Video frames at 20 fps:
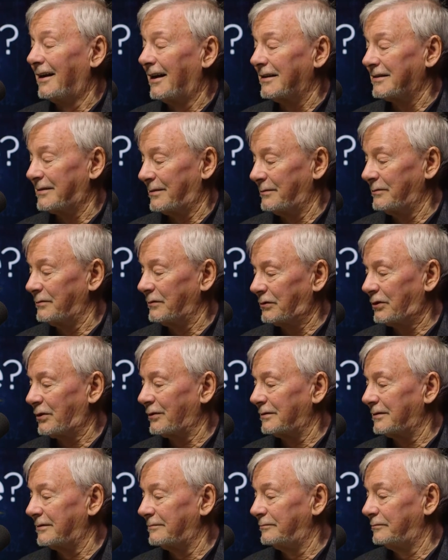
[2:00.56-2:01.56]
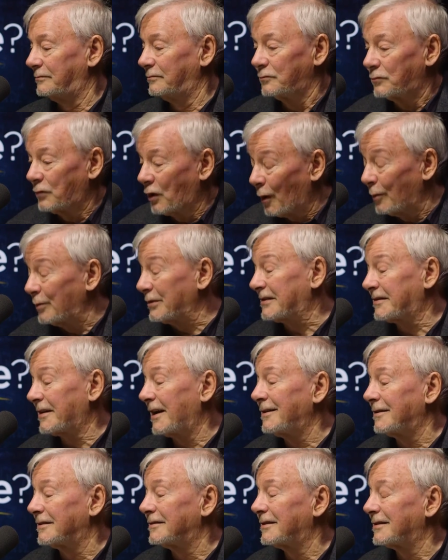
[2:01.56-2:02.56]
to the common
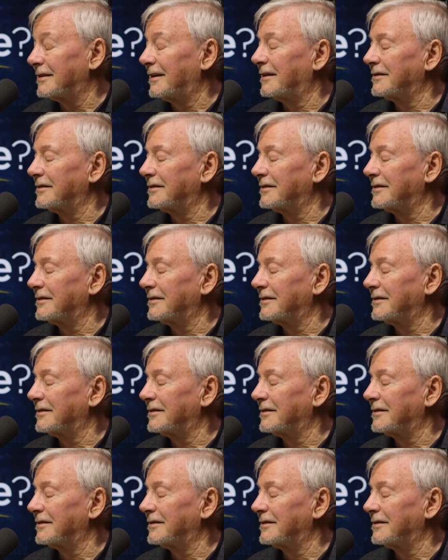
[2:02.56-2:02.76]
sense,